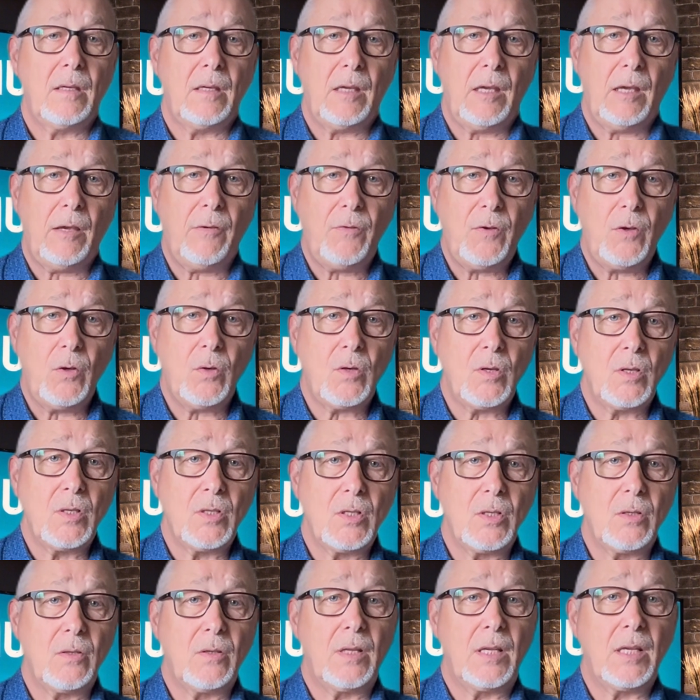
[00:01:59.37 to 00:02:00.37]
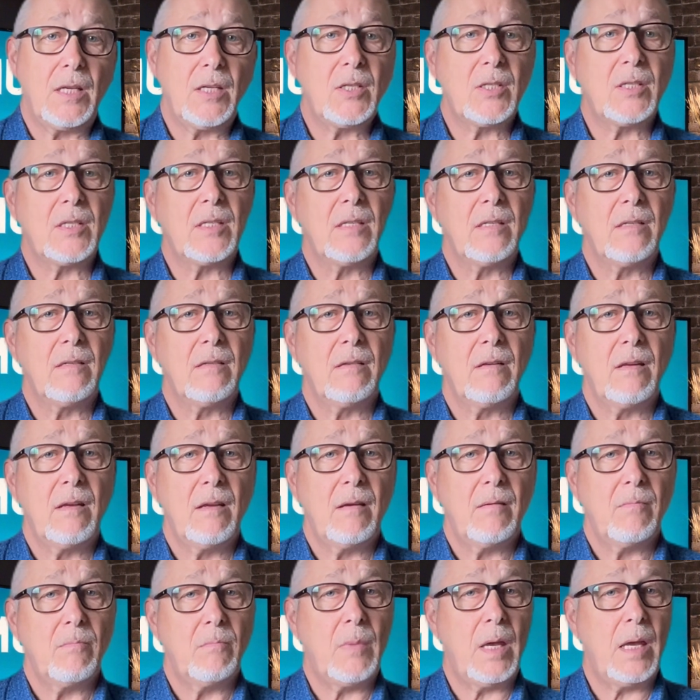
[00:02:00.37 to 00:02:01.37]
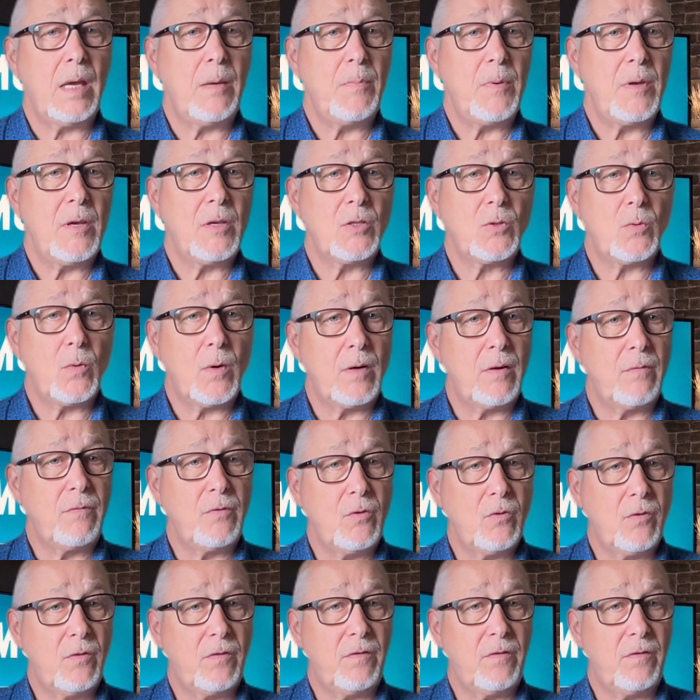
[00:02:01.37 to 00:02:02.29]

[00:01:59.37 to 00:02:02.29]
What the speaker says: If you can do this, maybe as one of your